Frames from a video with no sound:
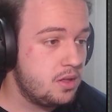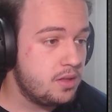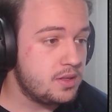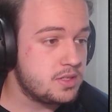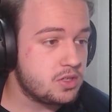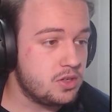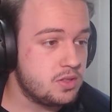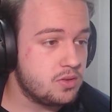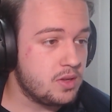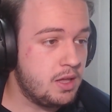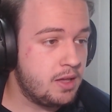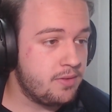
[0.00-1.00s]
It's going to
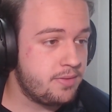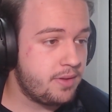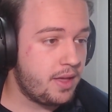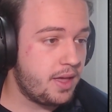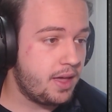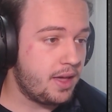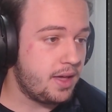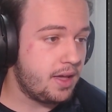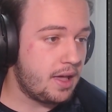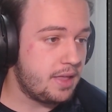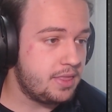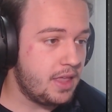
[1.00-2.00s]
have
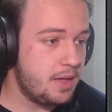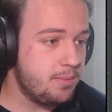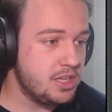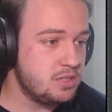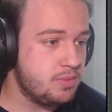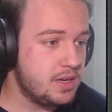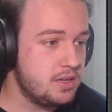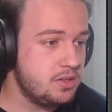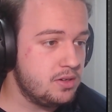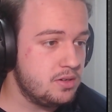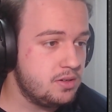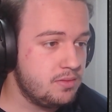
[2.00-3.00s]
a damage
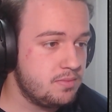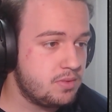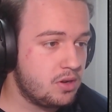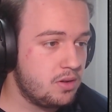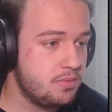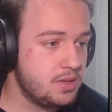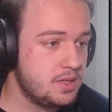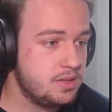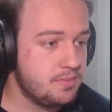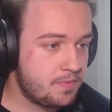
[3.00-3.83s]
value, probably.